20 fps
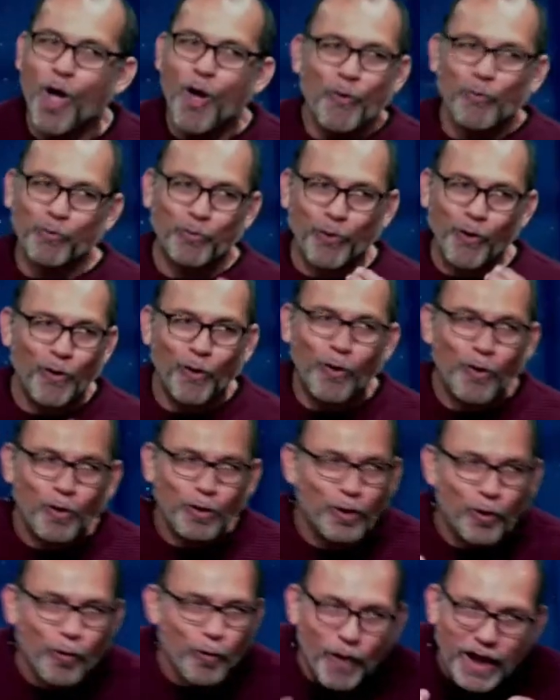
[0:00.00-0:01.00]
Roll
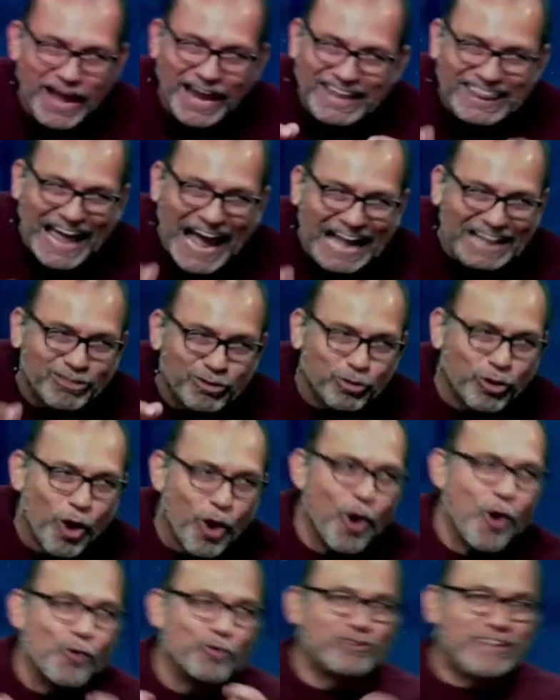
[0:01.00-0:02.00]
away that
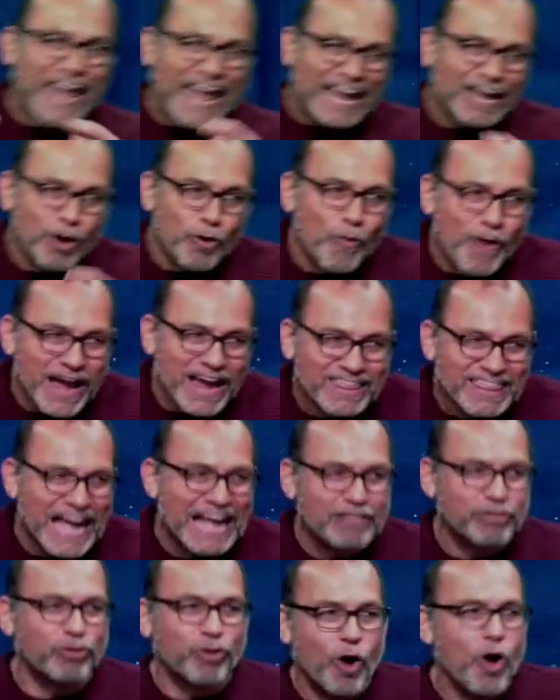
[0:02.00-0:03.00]
stone, take away
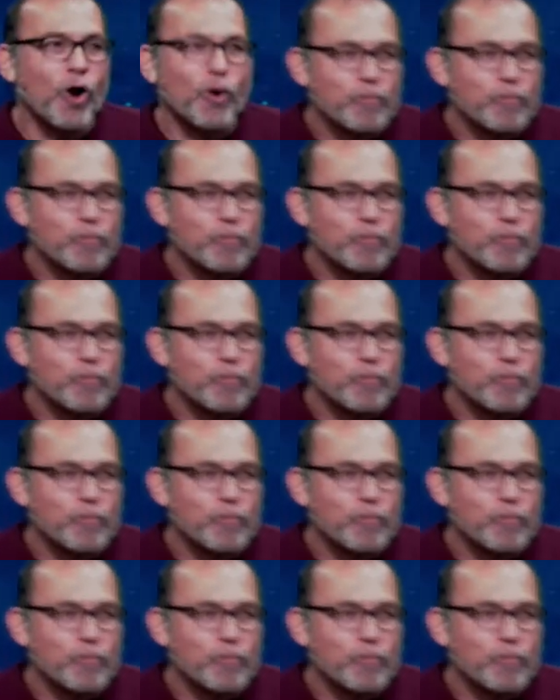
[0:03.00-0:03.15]
that stone,